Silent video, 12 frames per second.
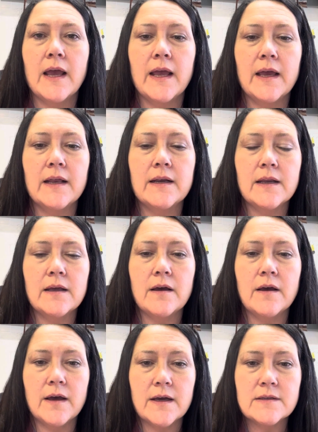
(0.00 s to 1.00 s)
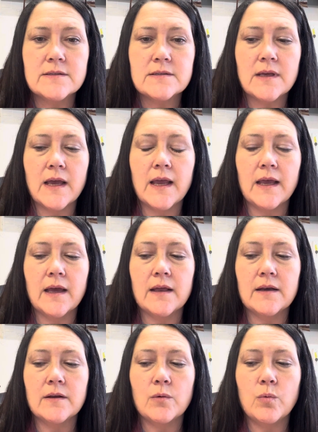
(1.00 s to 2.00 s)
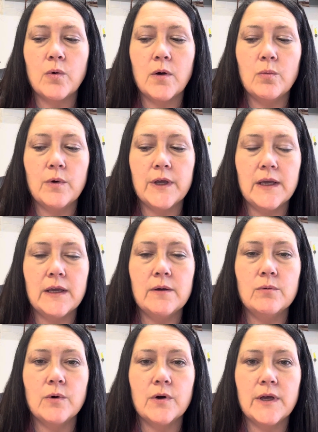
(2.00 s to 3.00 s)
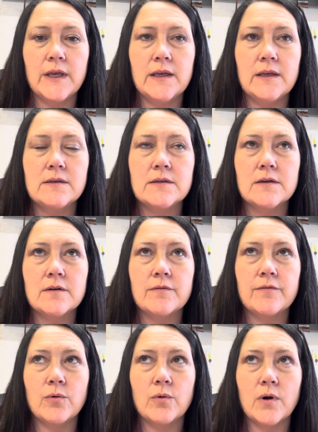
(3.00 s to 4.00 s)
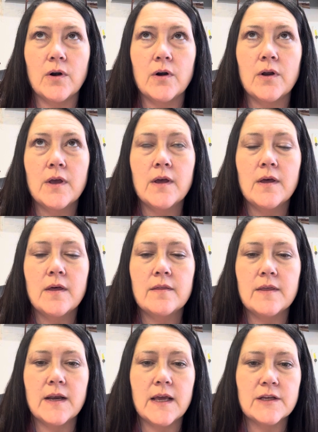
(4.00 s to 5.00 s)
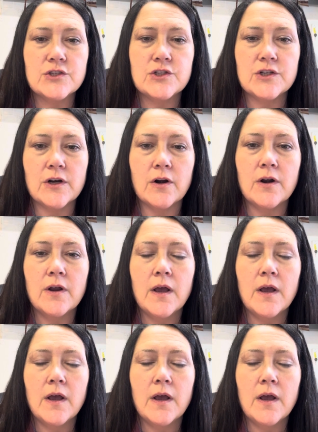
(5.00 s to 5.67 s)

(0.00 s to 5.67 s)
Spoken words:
and us, and what we will eat for the next year.